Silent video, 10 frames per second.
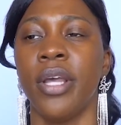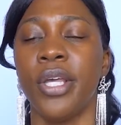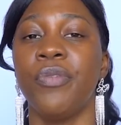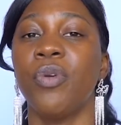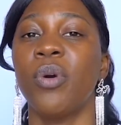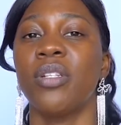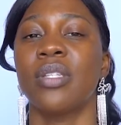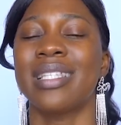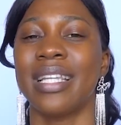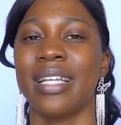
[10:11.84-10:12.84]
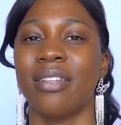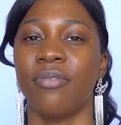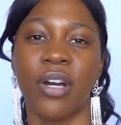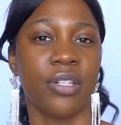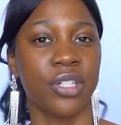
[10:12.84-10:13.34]
If you want to select a
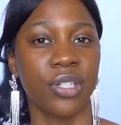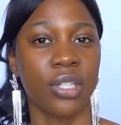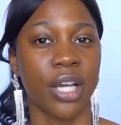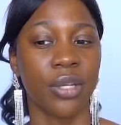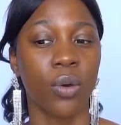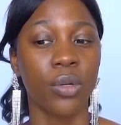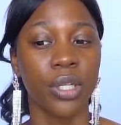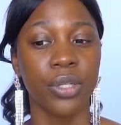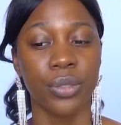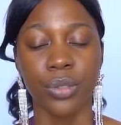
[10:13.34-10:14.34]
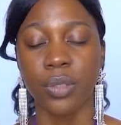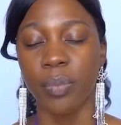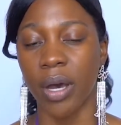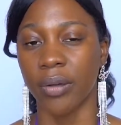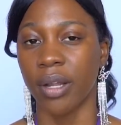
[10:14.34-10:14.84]
foundation that you only use
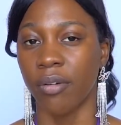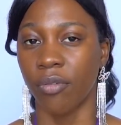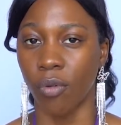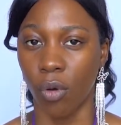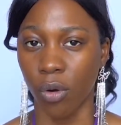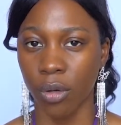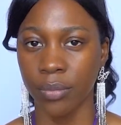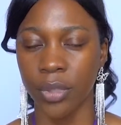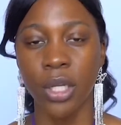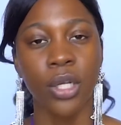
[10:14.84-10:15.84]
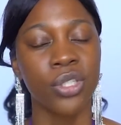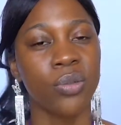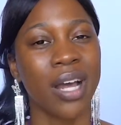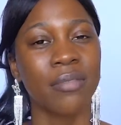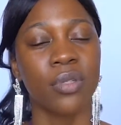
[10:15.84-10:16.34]
powder for,
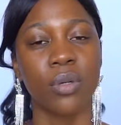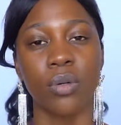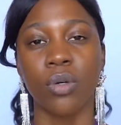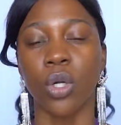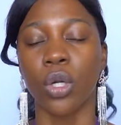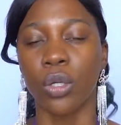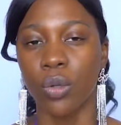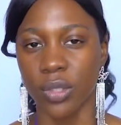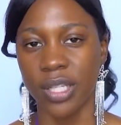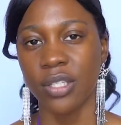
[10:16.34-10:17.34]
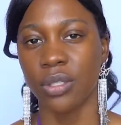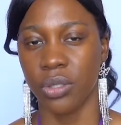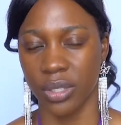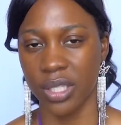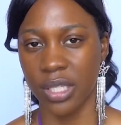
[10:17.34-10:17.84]
you'd have to go closest to
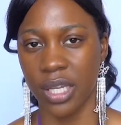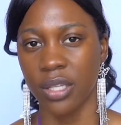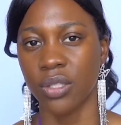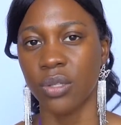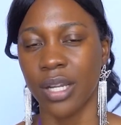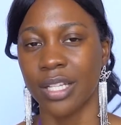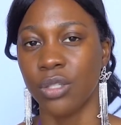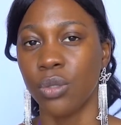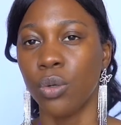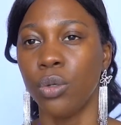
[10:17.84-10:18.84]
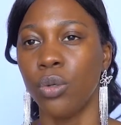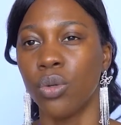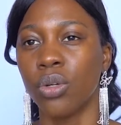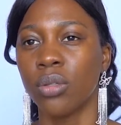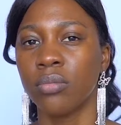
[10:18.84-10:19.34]
your skin so that you don't
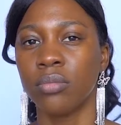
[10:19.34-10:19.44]
look